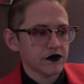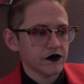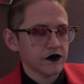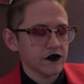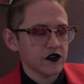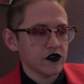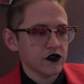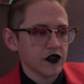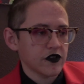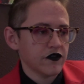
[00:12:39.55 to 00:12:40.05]

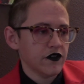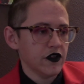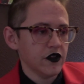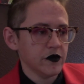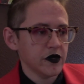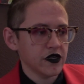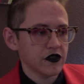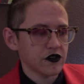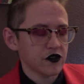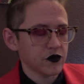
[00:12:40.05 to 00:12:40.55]
So like, follow
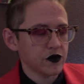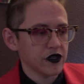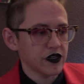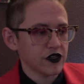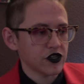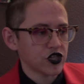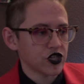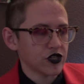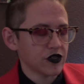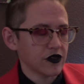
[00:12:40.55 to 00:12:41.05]
me on
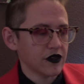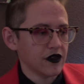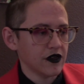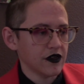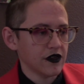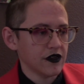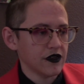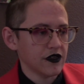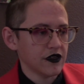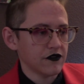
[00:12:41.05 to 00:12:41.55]
Twitch
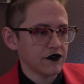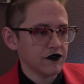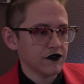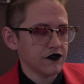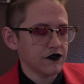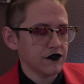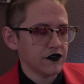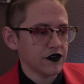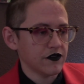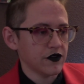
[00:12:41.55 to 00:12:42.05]

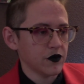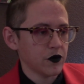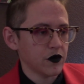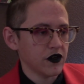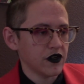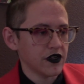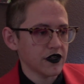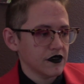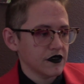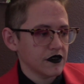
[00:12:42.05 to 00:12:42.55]
if you
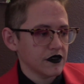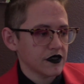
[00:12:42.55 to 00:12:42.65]
want.